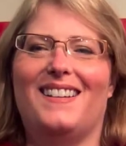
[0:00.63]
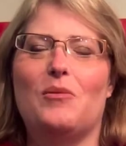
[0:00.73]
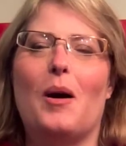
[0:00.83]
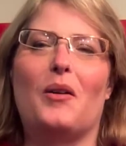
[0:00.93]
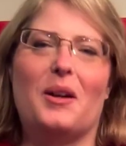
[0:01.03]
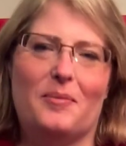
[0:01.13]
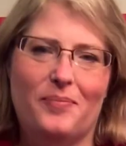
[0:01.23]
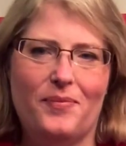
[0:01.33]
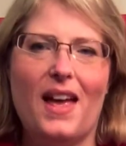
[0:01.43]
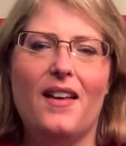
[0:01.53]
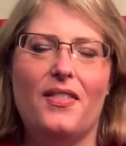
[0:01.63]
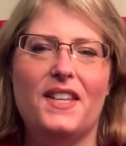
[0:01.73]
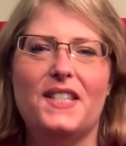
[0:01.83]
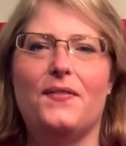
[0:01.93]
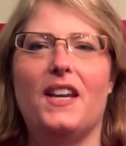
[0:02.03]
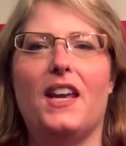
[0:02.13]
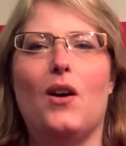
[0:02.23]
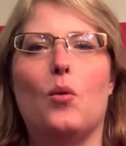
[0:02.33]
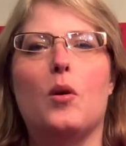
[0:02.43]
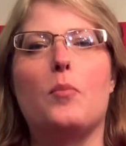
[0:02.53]
Welcome. This
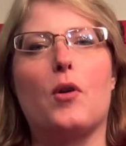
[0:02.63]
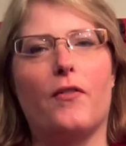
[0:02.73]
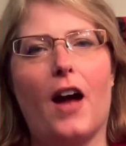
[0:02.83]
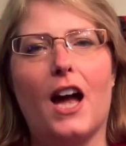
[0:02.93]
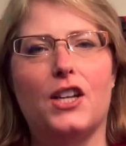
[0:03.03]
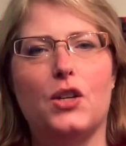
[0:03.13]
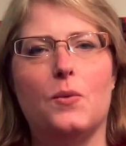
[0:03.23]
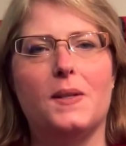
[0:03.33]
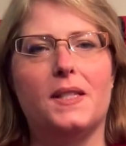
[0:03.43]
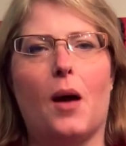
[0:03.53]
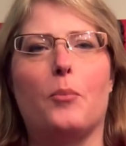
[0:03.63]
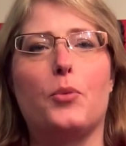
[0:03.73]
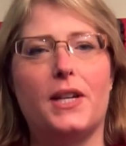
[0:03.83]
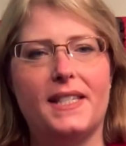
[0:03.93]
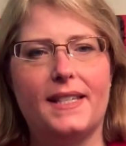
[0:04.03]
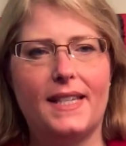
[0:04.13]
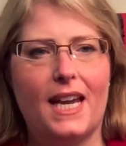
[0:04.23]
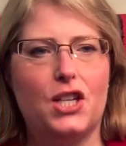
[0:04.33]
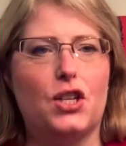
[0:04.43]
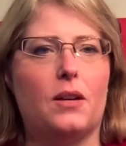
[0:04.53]
video will provide you with some
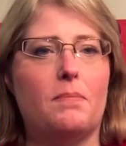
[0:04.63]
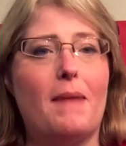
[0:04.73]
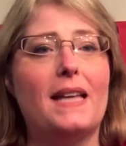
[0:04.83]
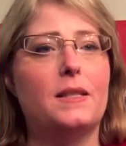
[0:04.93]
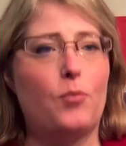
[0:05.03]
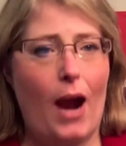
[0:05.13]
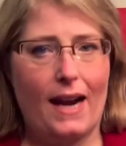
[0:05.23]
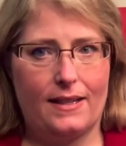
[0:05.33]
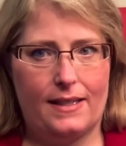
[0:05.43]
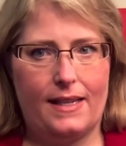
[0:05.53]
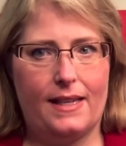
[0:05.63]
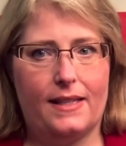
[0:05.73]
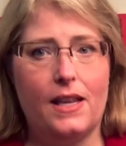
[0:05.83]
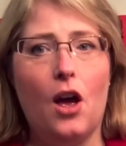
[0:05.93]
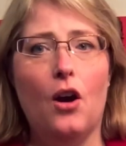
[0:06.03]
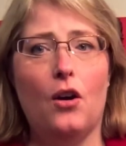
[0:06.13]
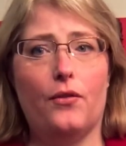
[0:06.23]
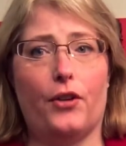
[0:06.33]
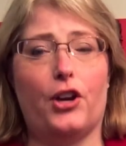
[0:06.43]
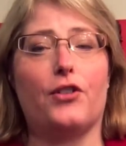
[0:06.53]
presentation best practices
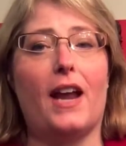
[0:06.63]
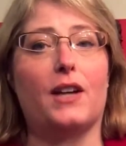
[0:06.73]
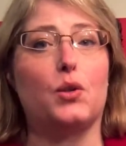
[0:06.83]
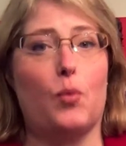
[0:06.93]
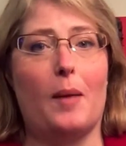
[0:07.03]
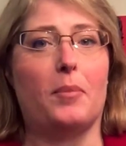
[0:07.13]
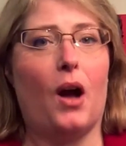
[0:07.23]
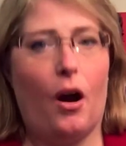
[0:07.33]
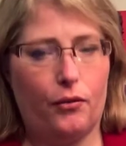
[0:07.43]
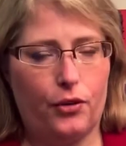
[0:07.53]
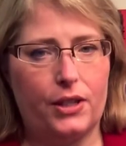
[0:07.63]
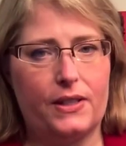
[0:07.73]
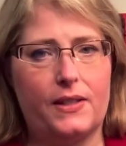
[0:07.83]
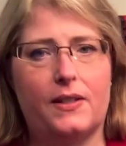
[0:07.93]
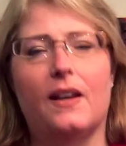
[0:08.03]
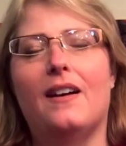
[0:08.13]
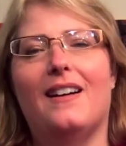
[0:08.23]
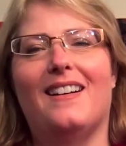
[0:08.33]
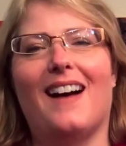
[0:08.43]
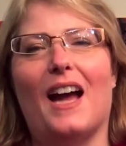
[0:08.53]
for your next web conference.
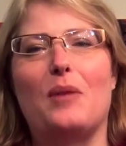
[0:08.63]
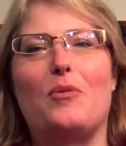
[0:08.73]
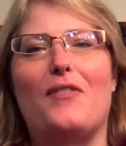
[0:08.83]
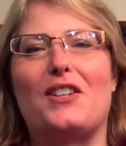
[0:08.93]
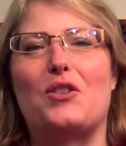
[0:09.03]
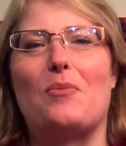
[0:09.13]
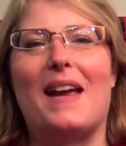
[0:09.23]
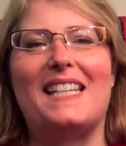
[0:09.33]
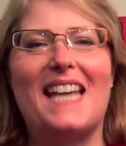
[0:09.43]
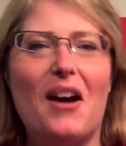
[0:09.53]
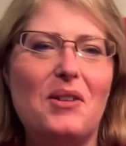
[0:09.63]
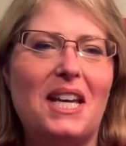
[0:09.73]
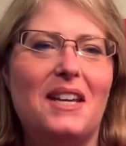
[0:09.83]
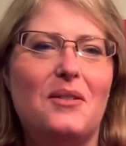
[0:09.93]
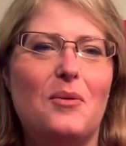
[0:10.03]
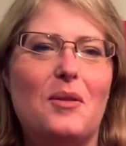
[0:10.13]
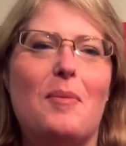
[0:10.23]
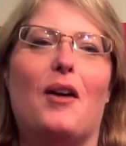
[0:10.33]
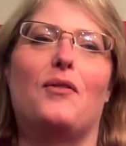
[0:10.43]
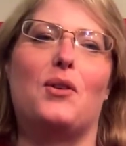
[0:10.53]
I am Professor Meg Downey with
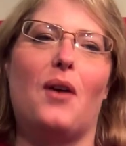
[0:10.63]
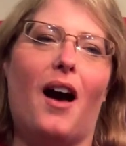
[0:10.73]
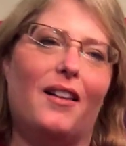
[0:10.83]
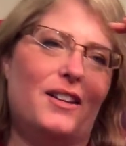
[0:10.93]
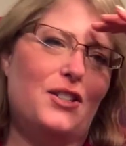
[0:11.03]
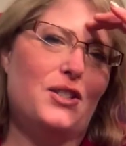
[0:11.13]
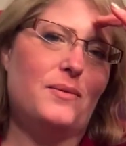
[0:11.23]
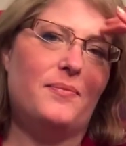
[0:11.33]
Bellevue College.